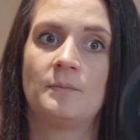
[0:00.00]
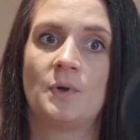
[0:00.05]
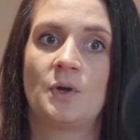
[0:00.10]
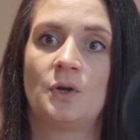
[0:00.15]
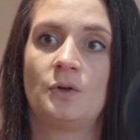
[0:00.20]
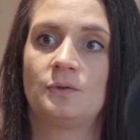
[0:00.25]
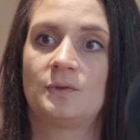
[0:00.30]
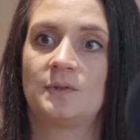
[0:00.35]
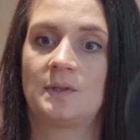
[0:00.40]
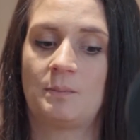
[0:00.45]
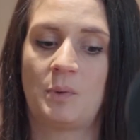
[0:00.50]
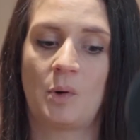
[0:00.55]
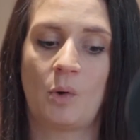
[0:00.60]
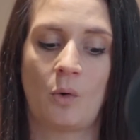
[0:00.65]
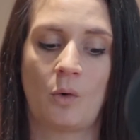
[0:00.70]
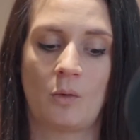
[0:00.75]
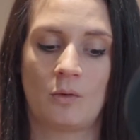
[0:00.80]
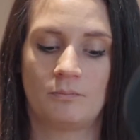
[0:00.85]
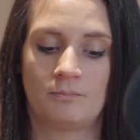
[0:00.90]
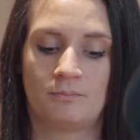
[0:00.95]
who
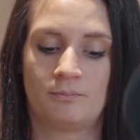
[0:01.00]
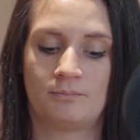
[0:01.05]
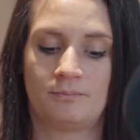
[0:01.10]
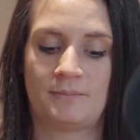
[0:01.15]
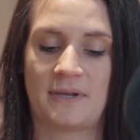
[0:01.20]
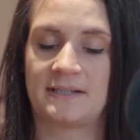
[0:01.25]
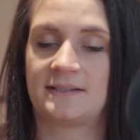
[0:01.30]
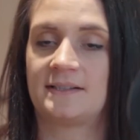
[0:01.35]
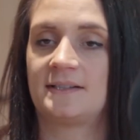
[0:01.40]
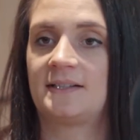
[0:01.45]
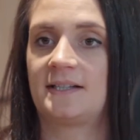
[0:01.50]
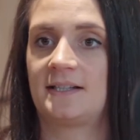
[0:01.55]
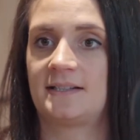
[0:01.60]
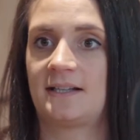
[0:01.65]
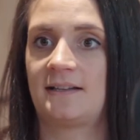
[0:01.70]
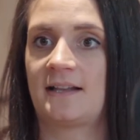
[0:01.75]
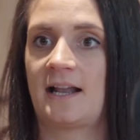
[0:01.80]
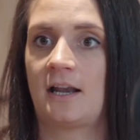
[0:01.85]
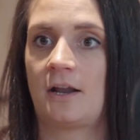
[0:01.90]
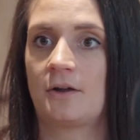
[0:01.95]
support businesses
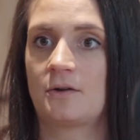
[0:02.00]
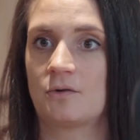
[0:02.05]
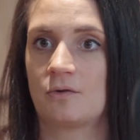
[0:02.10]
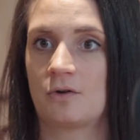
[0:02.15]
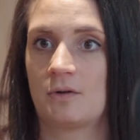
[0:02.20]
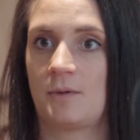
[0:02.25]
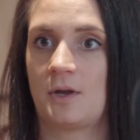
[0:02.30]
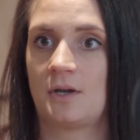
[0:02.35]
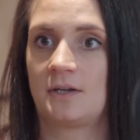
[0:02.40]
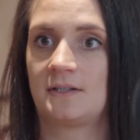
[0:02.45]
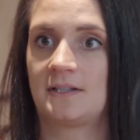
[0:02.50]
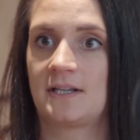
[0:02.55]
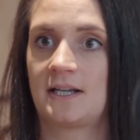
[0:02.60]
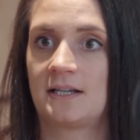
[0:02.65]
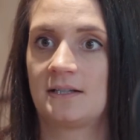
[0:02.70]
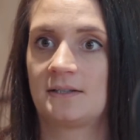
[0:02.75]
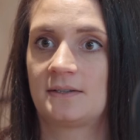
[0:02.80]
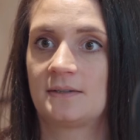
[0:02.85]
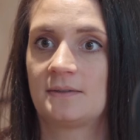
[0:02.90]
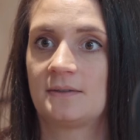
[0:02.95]
in their local
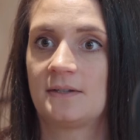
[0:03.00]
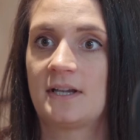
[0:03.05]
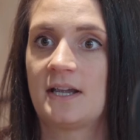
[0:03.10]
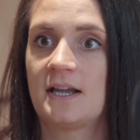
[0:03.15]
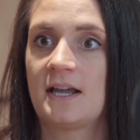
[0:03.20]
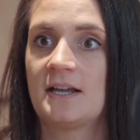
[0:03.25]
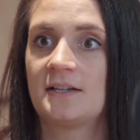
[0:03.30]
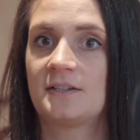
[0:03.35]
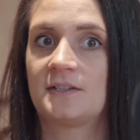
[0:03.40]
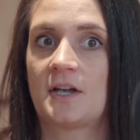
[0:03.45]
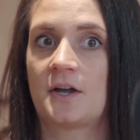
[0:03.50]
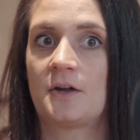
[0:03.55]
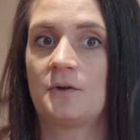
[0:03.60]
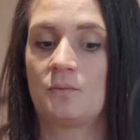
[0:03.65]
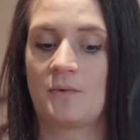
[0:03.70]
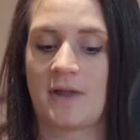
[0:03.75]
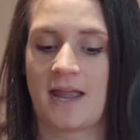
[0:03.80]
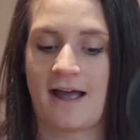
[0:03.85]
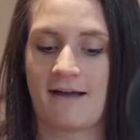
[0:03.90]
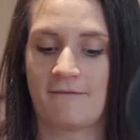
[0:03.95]
communities. So
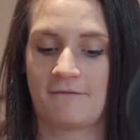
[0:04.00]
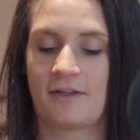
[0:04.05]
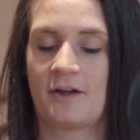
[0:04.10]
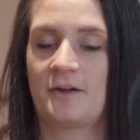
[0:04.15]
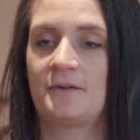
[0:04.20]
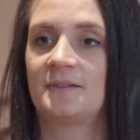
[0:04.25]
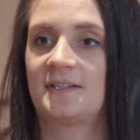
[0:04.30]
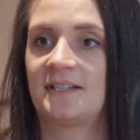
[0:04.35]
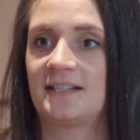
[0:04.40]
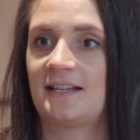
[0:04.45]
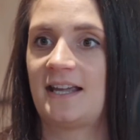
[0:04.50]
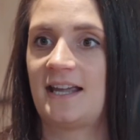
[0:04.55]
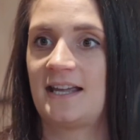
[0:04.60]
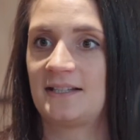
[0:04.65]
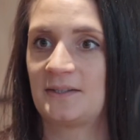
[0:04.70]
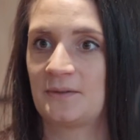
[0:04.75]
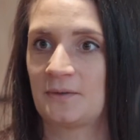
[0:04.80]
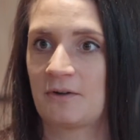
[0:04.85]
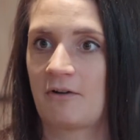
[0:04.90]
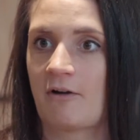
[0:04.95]
we have those
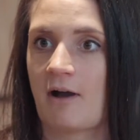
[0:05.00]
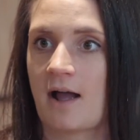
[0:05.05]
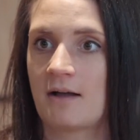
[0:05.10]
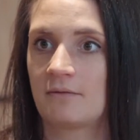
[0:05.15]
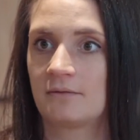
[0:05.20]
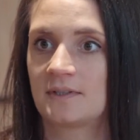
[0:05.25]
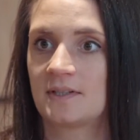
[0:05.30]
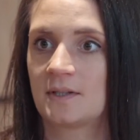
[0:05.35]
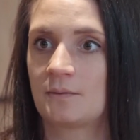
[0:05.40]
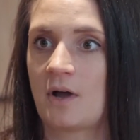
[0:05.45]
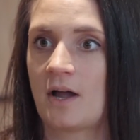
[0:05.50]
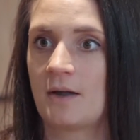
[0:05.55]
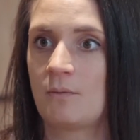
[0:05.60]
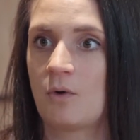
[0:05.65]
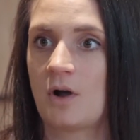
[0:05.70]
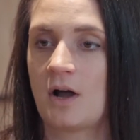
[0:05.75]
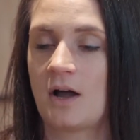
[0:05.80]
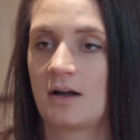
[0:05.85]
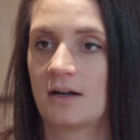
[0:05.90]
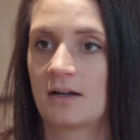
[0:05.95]
ears on the ground. So I
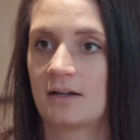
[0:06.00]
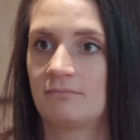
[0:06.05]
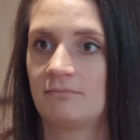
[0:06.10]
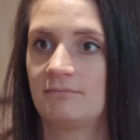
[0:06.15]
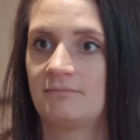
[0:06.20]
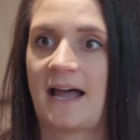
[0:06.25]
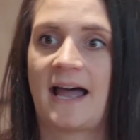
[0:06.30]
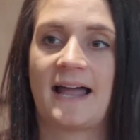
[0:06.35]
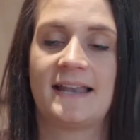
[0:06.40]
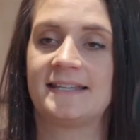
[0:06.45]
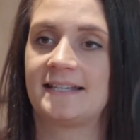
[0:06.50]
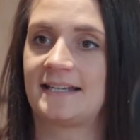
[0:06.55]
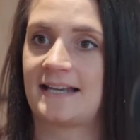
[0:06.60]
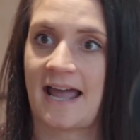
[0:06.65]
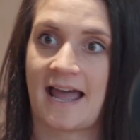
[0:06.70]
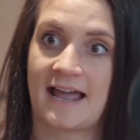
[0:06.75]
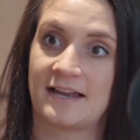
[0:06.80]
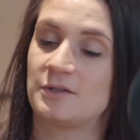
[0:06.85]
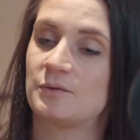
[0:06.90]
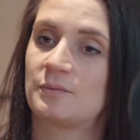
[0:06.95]
work hand in
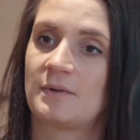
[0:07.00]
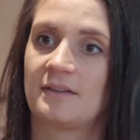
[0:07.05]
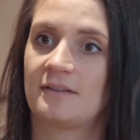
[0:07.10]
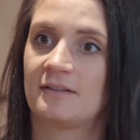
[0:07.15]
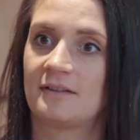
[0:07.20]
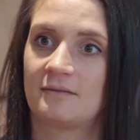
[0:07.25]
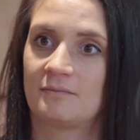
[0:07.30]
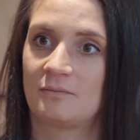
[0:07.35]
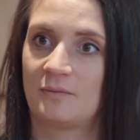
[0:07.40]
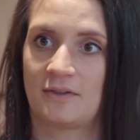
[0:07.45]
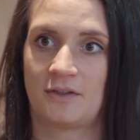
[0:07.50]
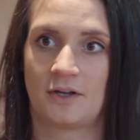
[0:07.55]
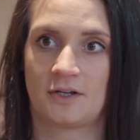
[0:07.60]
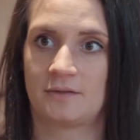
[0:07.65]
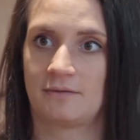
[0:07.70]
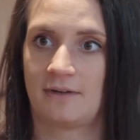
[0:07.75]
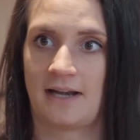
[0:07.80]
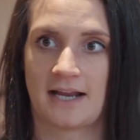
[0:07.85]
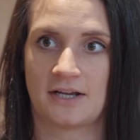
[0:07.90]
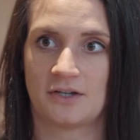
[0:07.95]
hand with
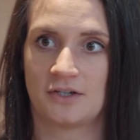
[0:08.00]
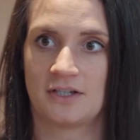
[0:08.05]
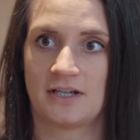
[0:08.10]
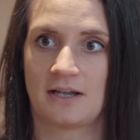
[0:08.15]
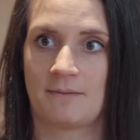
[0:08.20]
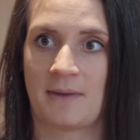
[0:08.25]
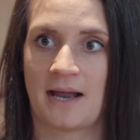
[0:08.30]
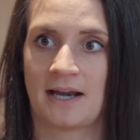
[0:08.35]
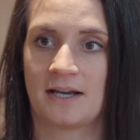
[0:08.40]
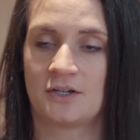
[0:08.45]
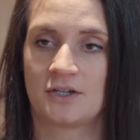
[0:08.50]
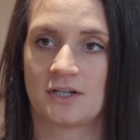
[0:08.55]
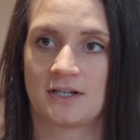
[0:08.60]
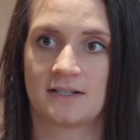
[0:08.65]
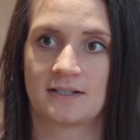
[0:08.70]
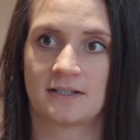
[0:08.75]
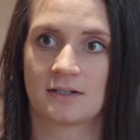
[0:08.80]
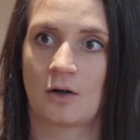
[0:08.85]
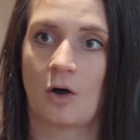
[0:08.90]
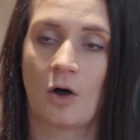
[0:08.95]
those relationship
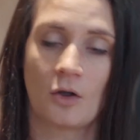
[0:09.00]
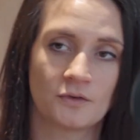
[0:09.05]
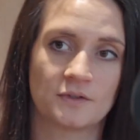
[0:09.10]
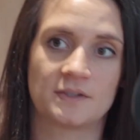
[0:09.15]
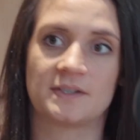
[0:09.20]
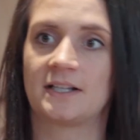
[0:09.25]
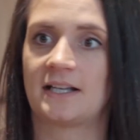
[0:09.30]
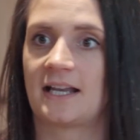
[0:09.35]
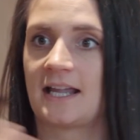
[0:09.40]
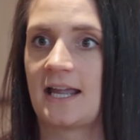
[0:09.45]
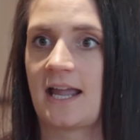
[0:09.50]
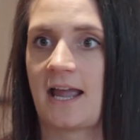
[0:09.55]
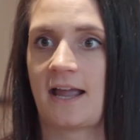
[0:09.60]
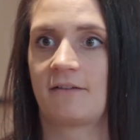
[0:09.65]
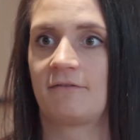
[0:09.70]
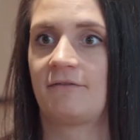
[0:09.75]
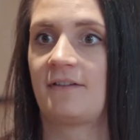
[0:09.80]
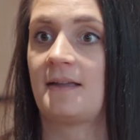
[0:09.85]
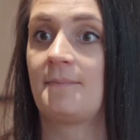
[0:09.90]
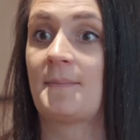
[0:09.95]
managers, constantly getting
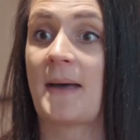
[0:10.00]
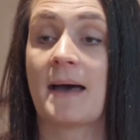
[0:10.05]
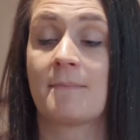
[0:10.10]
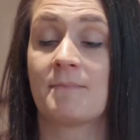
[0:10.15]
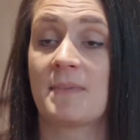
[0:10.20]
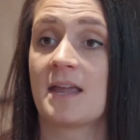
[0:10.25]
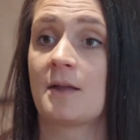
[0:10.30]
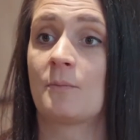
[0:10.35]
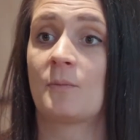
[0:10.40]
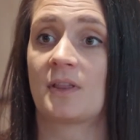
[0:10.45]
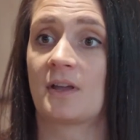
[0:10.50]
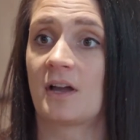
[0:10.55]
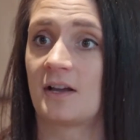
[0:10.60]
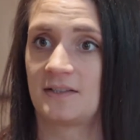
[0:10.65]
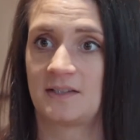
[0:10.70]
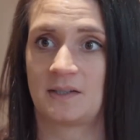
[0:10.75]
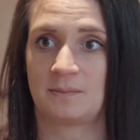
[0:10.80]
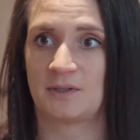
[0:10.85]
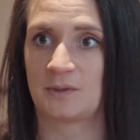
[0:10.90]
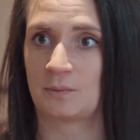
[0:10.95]
feedback, meeting with
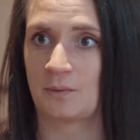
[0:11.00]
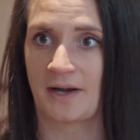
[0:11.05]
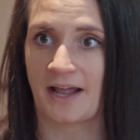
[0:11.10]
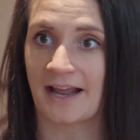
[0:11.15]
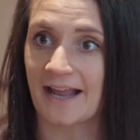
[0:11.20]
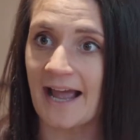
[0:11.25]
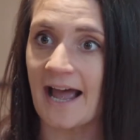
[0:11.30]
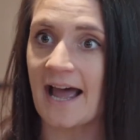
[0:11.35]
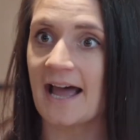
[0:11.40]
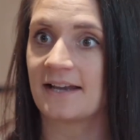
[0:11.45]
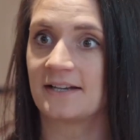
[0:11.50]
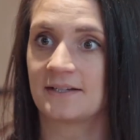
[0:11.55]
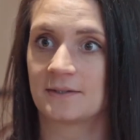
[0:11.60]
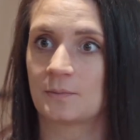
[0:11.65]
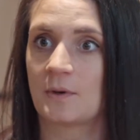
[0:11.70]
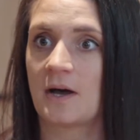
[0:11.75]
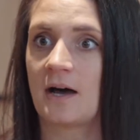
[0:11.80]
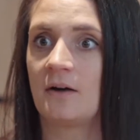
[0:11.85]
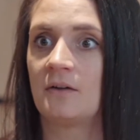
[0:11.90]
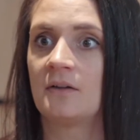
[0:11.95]
customers when I can as
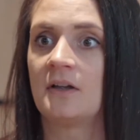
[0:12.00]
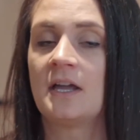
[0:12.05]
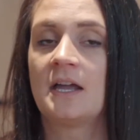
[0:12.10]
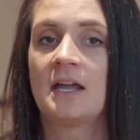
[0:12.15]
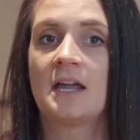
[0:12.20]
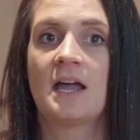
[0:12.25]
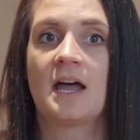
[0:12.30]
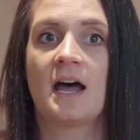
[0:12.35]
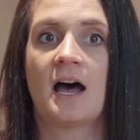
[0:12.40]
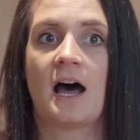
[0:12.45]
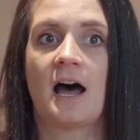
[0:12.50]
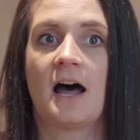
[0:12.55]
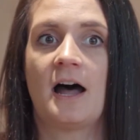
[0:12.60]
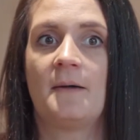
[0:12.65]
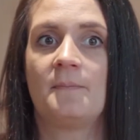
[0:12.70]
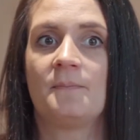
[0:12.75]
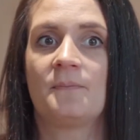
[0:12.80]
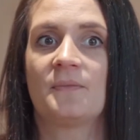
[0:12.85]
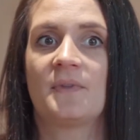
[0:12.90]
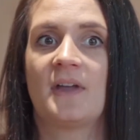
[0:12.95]
well,
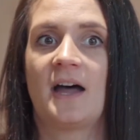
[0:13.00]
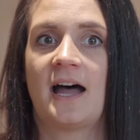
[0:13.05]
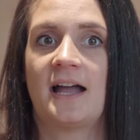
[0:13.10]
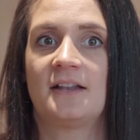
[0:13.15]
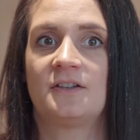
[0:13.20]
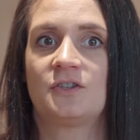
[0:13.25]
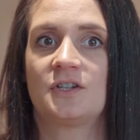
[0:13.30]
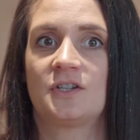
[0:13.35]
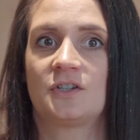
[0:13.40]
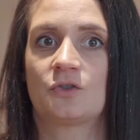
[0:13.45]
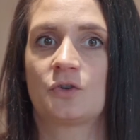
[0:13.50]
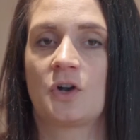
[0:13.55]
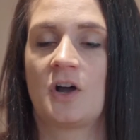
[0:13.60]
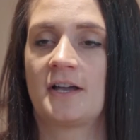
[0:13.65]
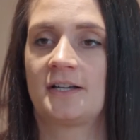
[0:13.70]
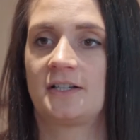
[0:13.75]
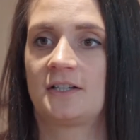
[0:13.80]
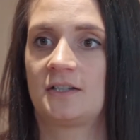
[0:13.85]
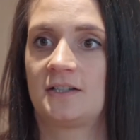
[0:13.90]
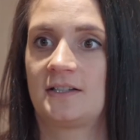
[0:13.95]
and just
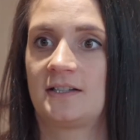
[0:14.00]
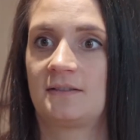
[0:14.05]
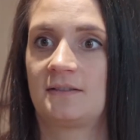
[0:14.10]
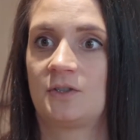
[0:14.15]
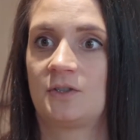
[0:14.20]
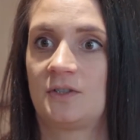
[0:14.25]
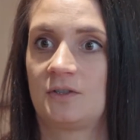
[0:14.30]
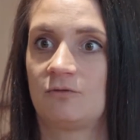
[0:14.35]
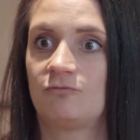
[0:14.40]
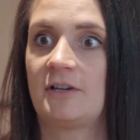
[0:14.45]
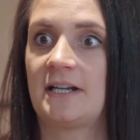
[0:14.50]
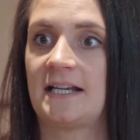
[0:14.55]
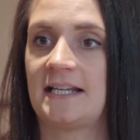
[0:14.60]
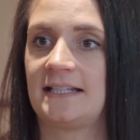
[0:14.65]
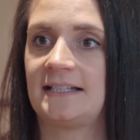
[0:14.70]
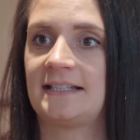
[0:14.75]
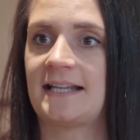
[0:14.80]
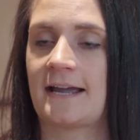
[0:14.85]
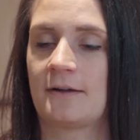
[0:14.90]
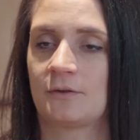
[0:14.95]
trying to really
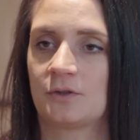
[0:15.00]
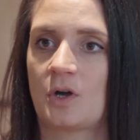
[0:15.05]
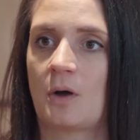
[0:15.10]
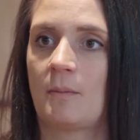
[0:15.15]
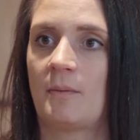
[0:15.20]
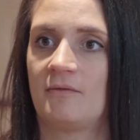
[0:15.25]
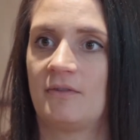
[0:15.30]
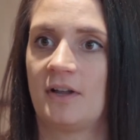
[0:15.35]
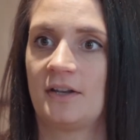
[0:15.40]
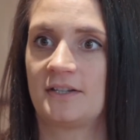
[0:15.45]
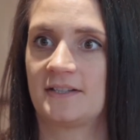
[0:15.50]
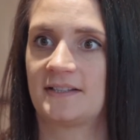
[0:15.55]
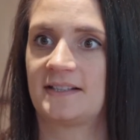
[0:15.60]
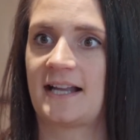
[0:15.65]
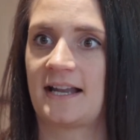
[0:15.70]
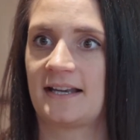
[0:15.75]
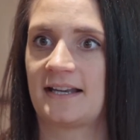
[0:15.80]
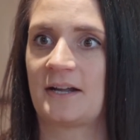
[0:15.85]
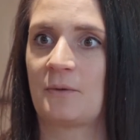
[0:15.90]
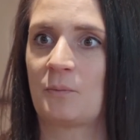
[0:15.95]
stay on top of
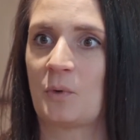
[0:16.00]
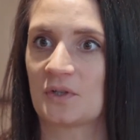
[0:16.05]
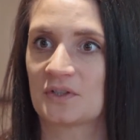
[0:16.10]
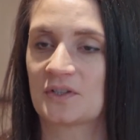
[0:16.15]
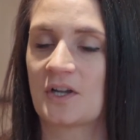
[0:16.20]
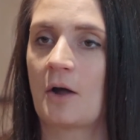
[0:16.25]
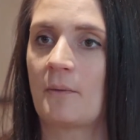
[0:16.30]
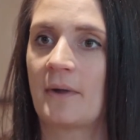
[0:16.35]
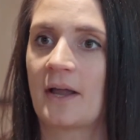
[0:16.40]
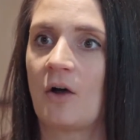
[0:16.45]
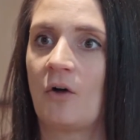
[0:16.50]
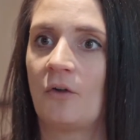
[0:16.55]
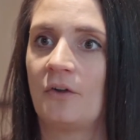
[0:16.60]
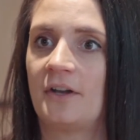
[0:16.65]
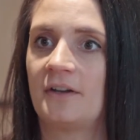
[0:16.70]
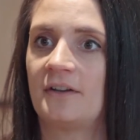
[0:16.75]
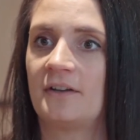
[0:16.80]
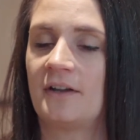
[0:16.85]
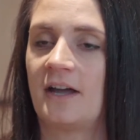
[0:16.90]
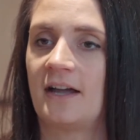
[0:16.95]
understanding what's going on
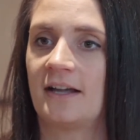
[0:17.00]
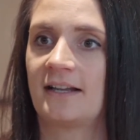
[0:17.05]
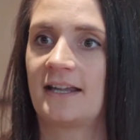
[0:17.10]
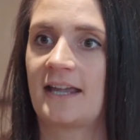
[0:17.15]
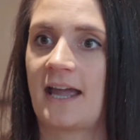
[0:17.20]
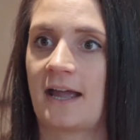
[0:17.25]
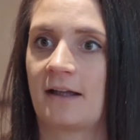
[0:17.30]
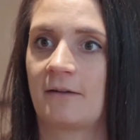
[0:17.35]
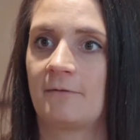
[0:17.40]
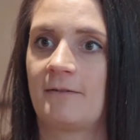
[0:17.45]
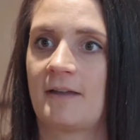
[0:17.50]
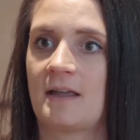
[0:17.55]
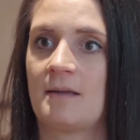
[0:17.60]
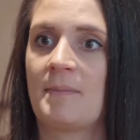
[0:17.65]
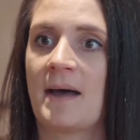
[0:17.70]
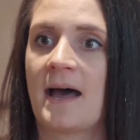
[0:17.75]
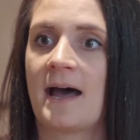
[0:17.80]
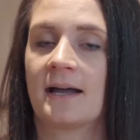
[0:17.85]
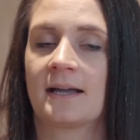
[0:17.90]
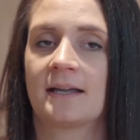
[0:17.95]
and getting
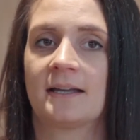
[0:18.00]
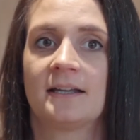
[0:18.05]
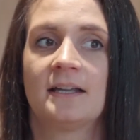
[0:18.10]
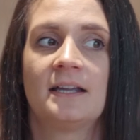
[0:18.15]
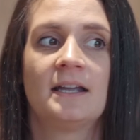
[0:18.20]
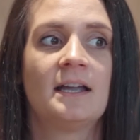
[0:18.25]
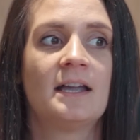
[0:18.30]
feedback.